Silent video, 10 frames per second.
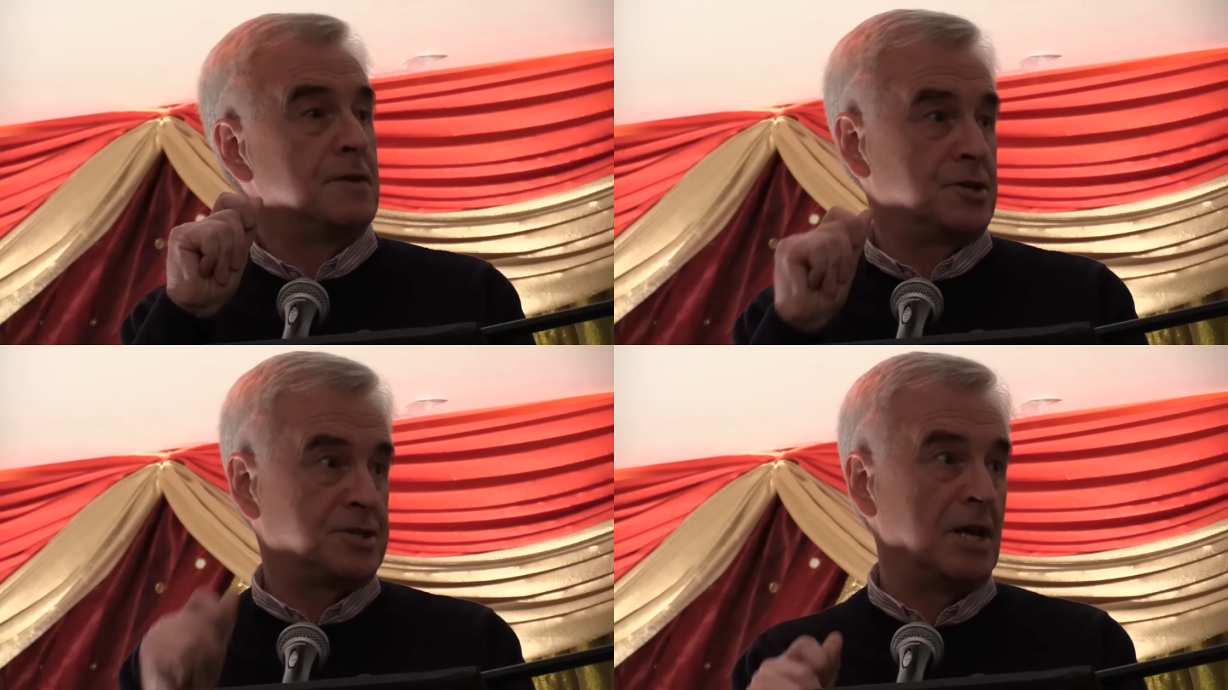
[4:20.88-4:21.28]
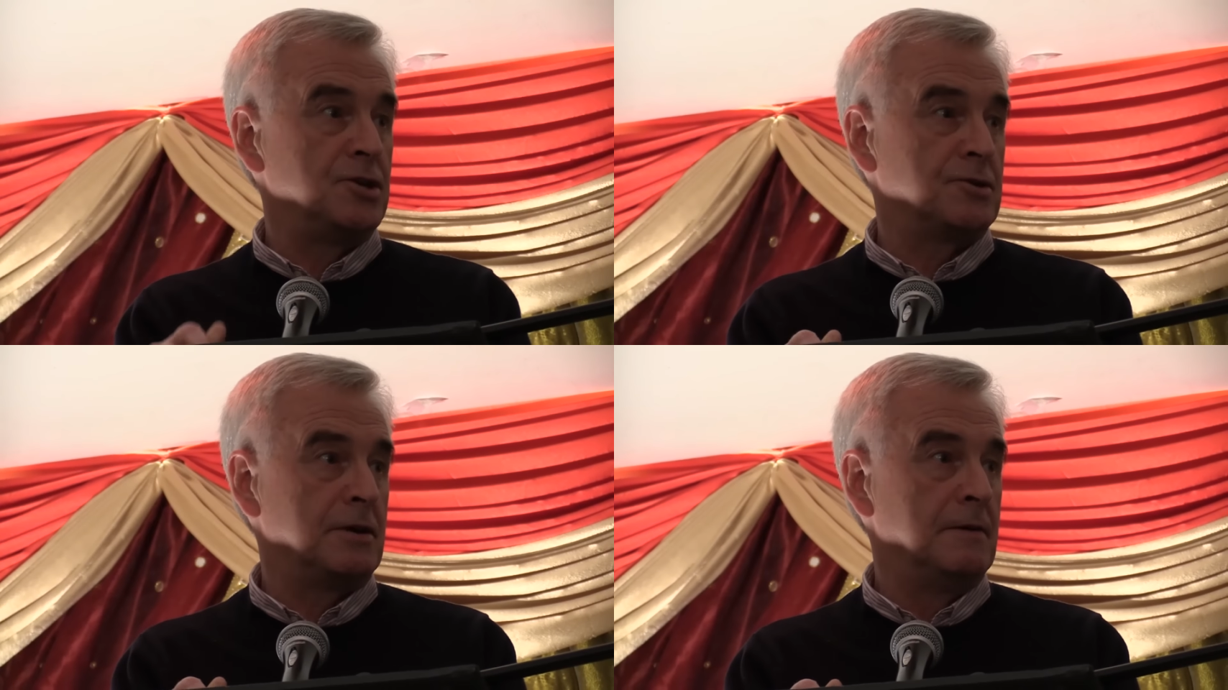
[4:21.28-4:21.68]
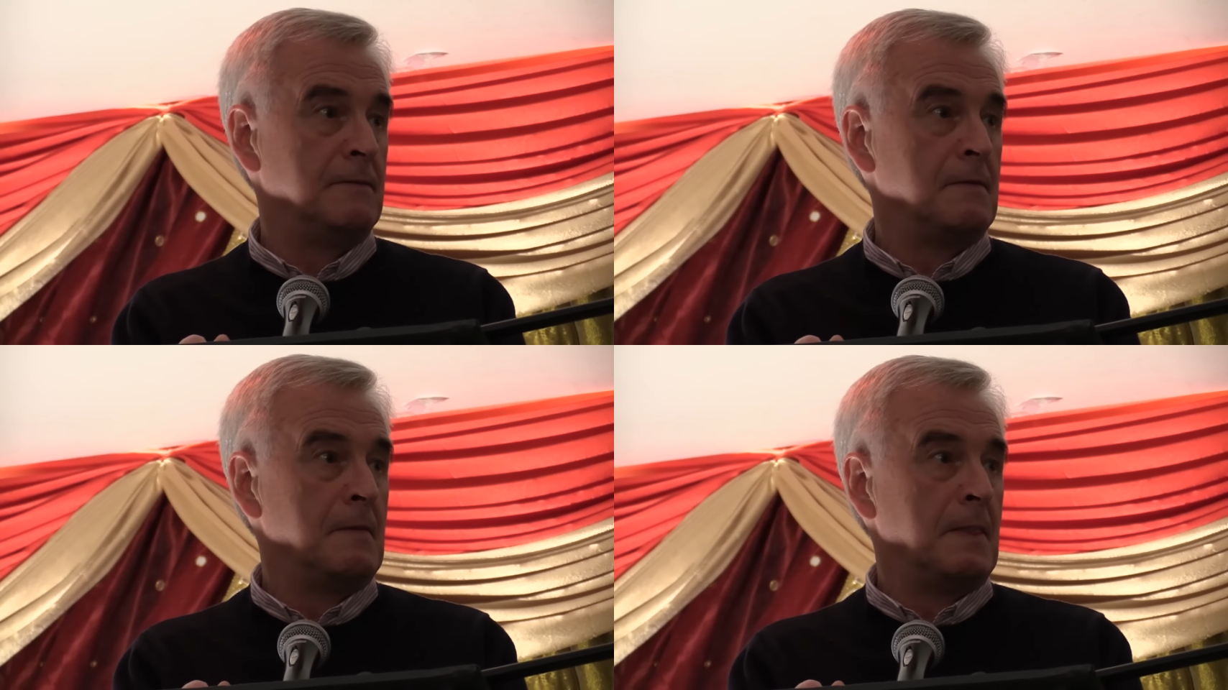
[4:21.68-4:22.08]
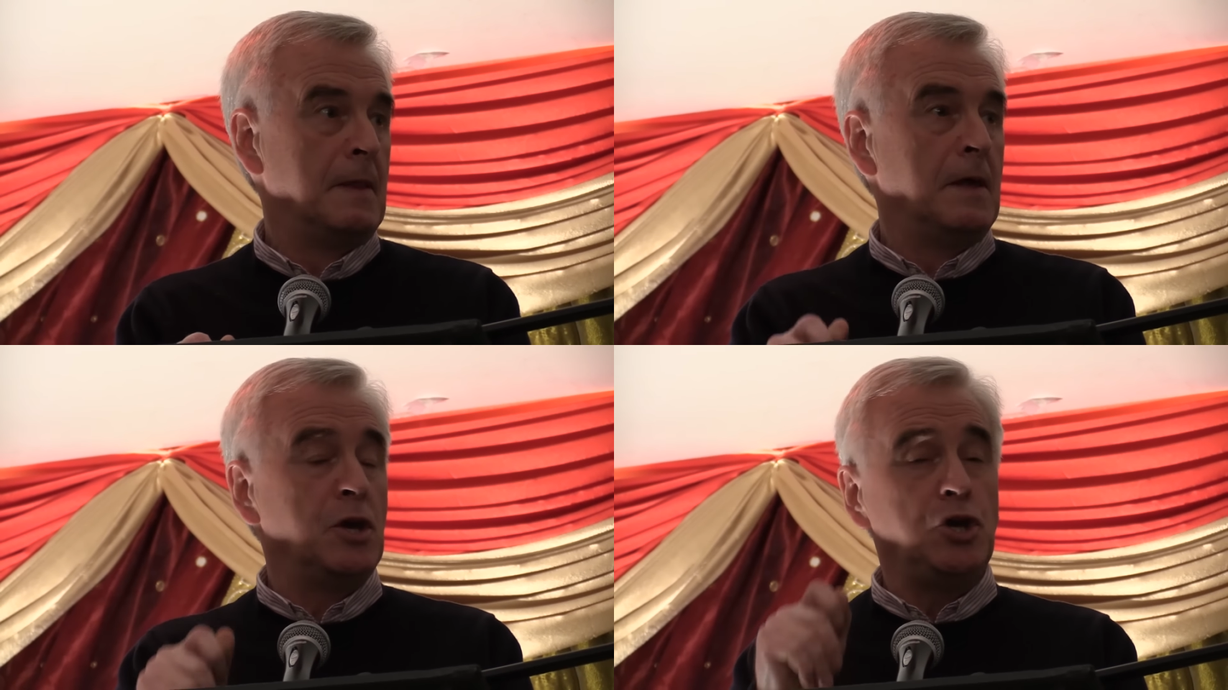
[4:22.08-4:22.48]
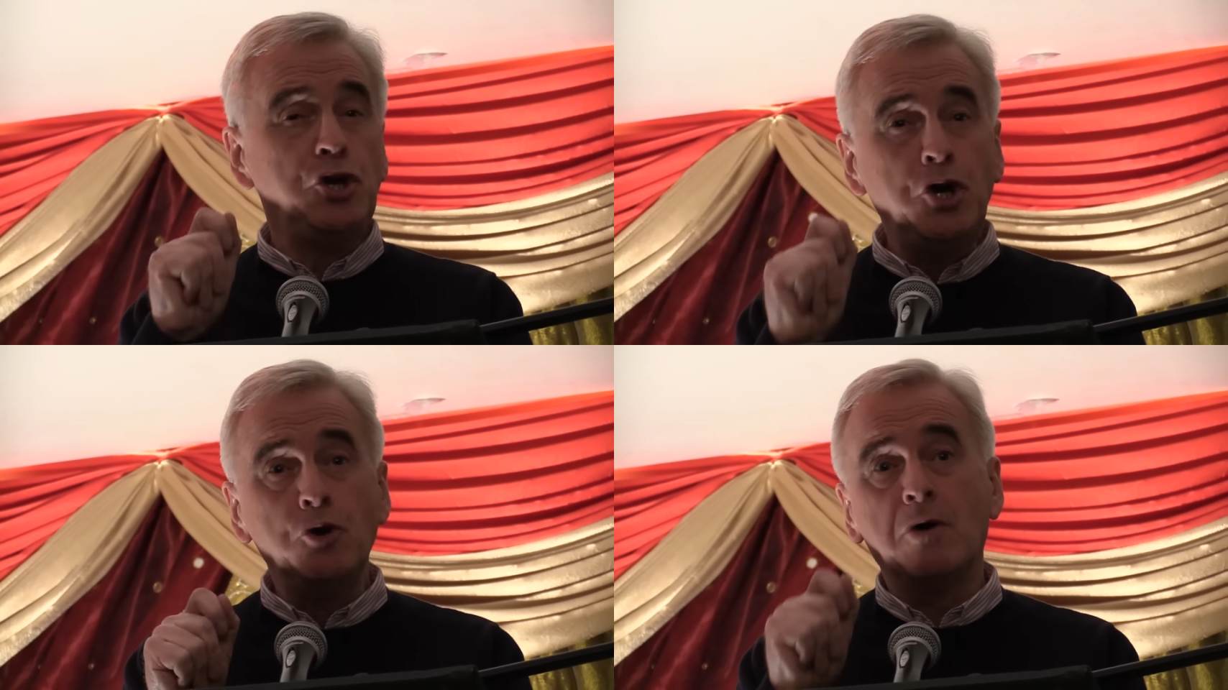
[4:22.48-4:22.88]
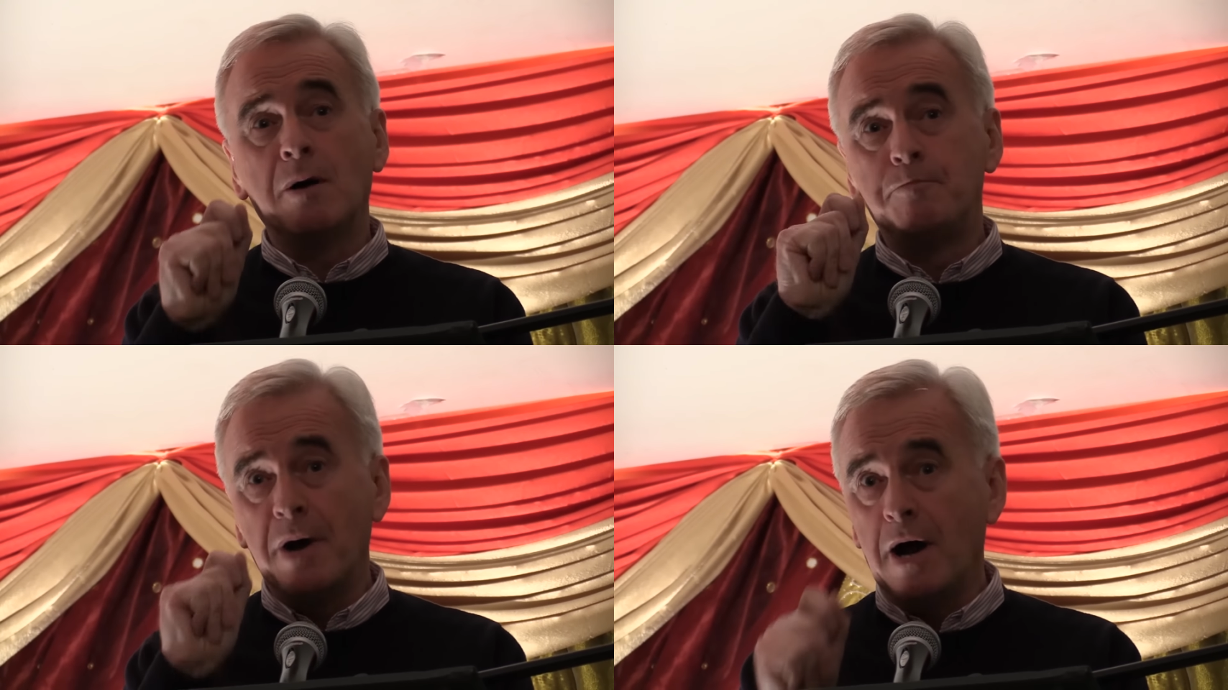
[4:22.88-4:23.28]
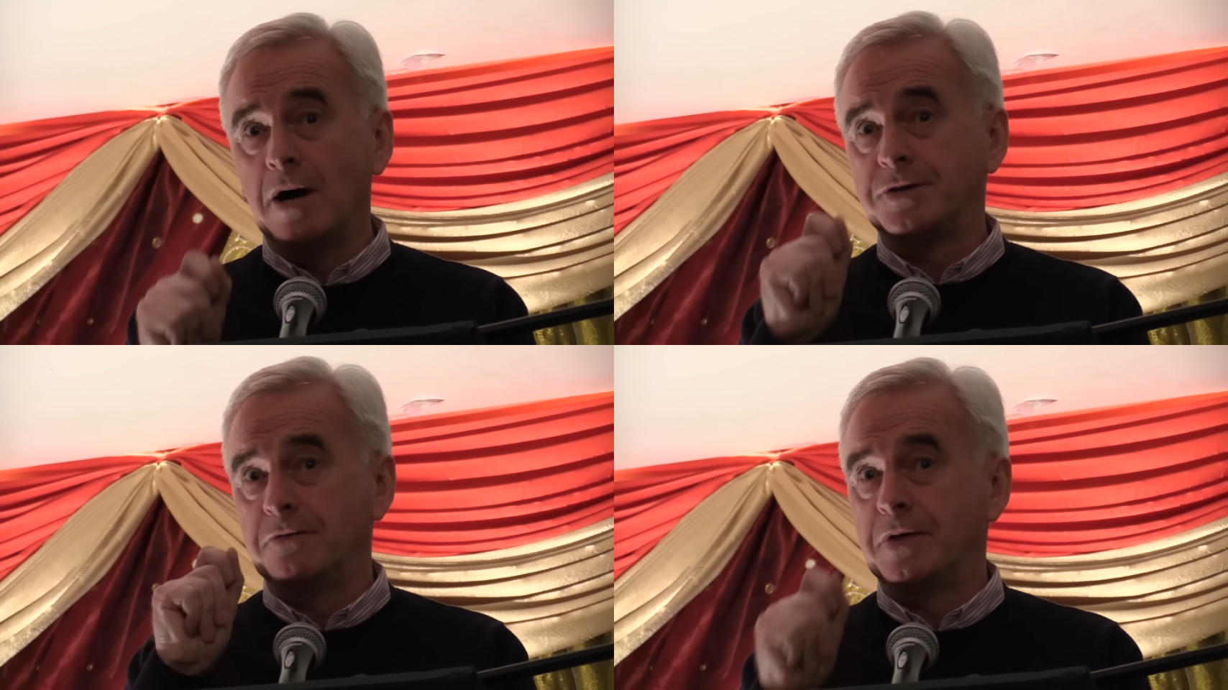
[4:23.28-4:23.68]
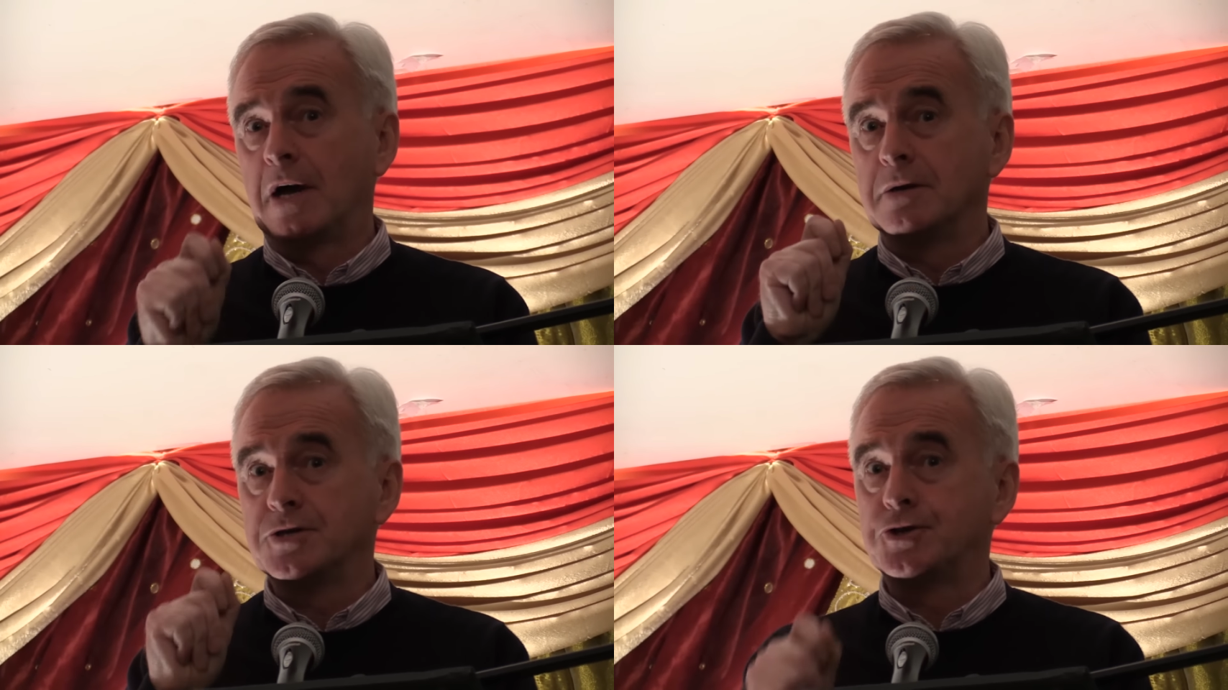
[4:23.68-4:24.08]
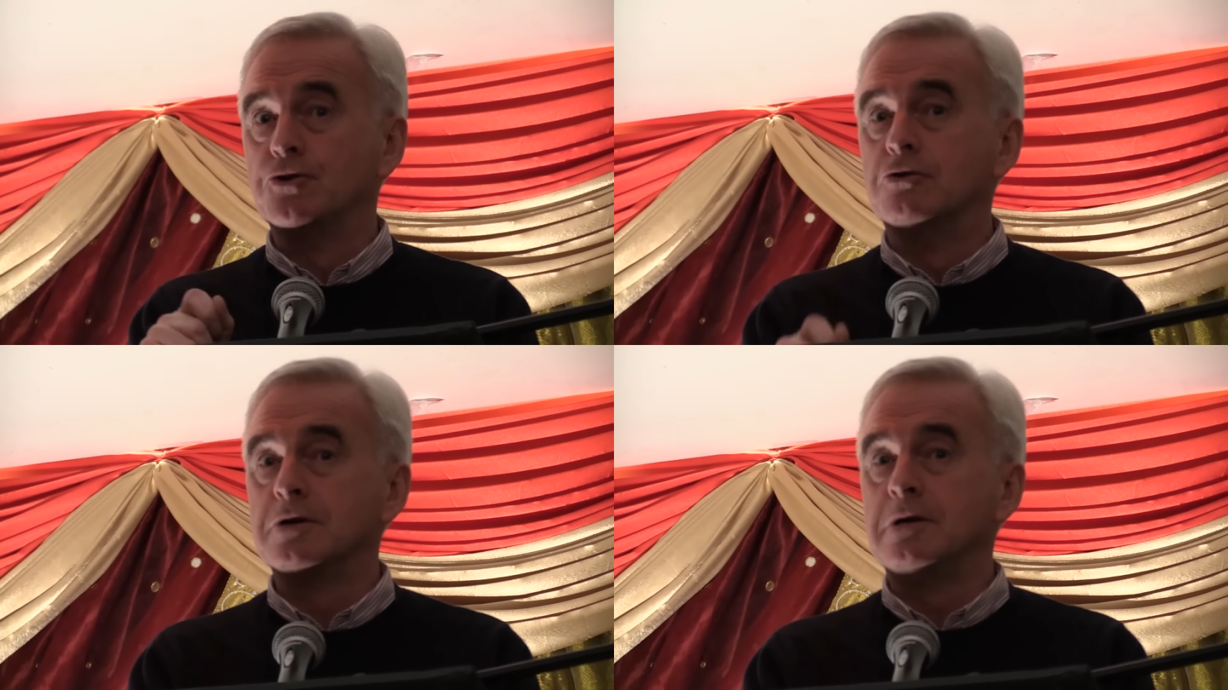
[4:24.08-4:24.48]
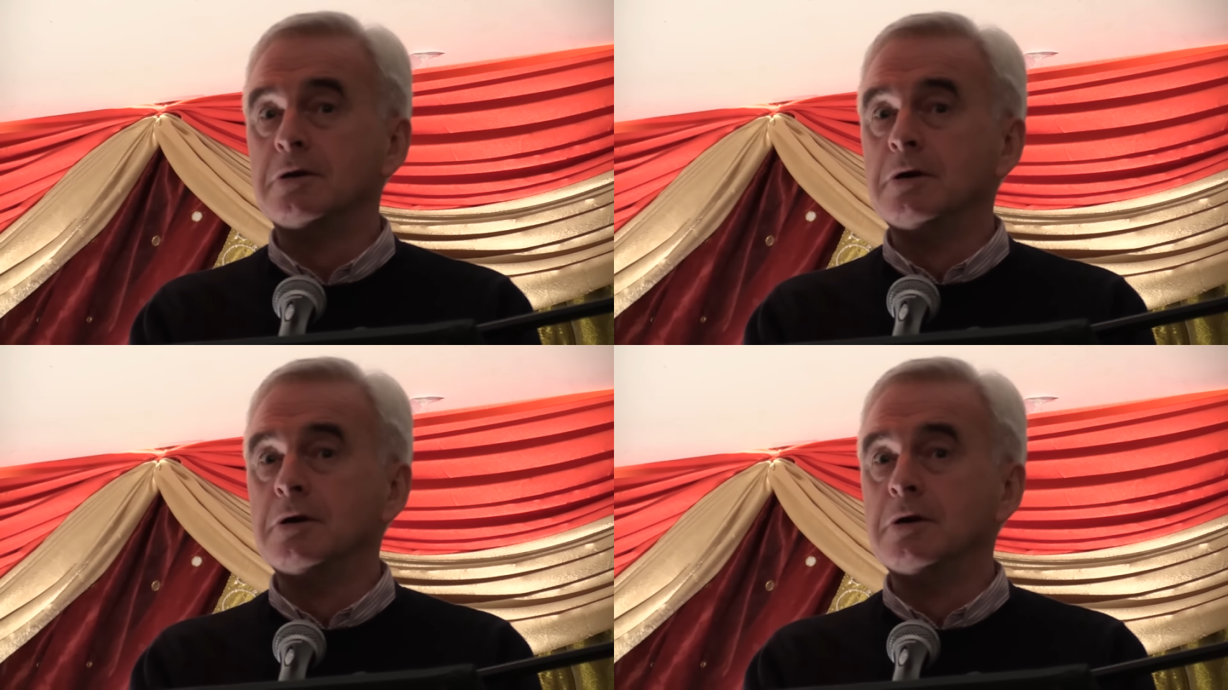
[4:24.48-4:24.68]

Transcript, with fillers: for a century. Yes. You are part of that story.